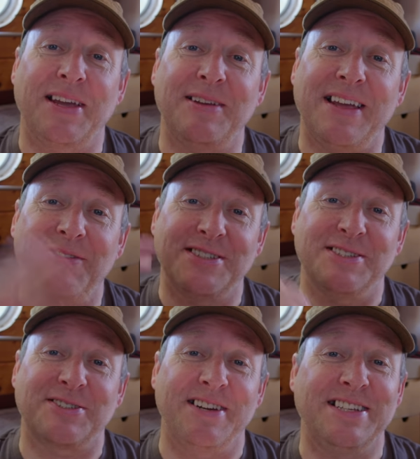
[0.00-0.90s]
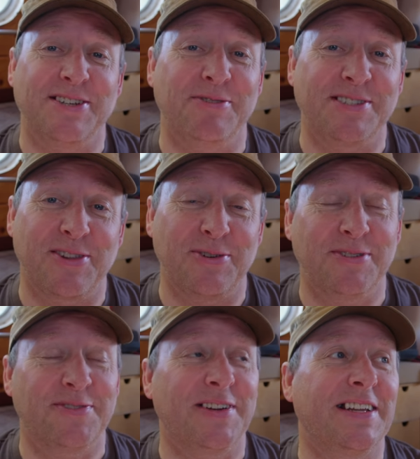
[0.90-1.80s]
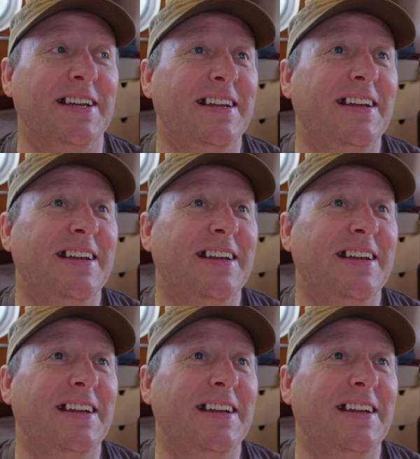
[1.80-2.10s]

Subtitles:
He gave us a screenshot, which I thought was funny.